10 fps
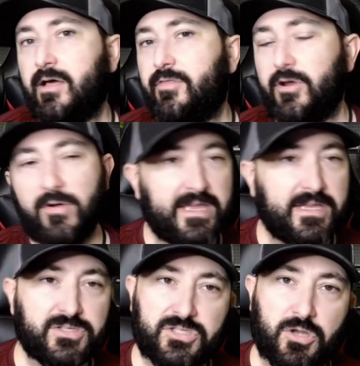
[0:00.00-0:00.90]
There
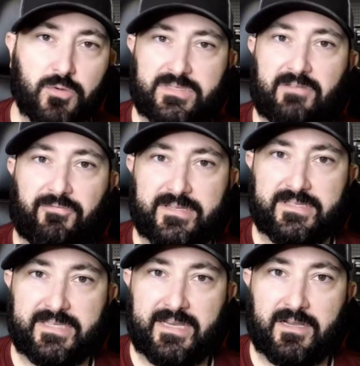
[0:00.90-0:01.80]
is no
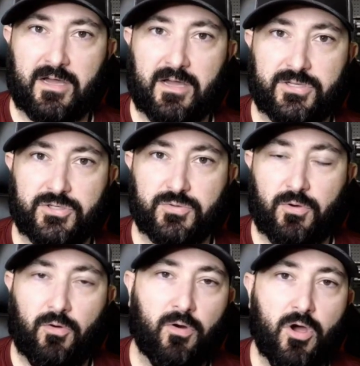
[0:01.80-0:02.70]
difference in gun
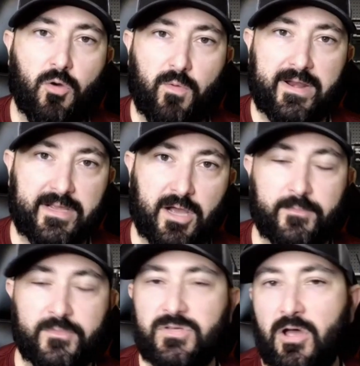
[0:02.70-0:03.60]
control when it
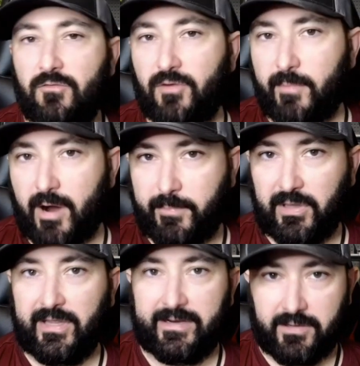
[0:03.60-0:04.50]
comes from our
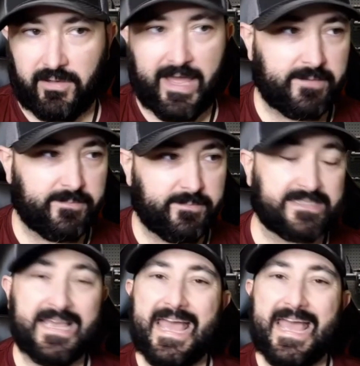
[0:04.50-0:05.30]
political enemies.